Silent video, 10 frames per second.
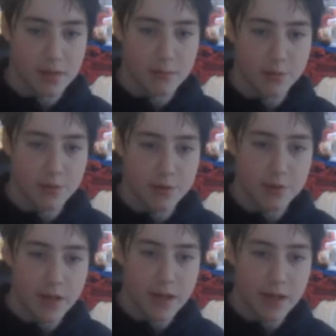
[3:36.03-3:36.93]
which in
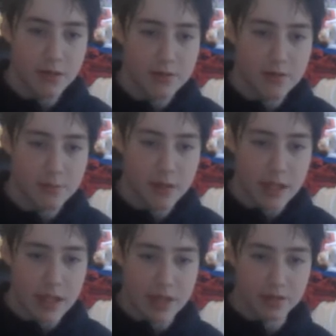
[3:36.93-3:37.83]
turn angered Serbian
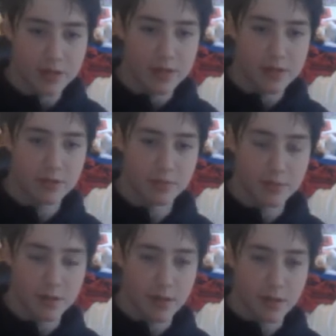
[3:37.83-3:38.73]
nationalists who
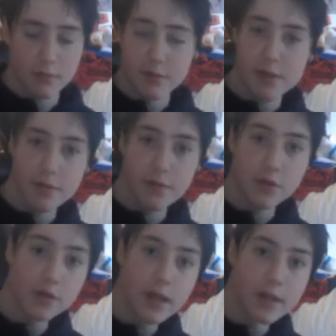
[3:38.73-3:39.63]
were selfish
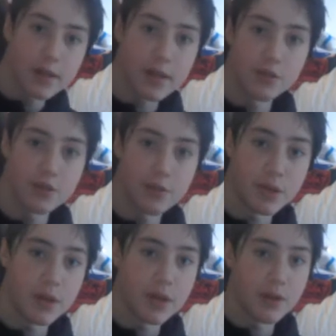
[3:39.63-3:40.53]
and thought the land should have been
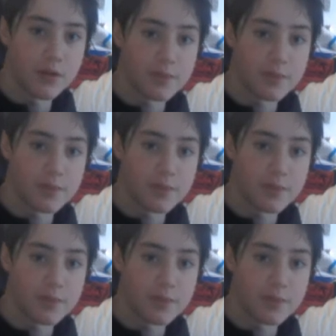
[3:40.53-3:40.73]
theirs.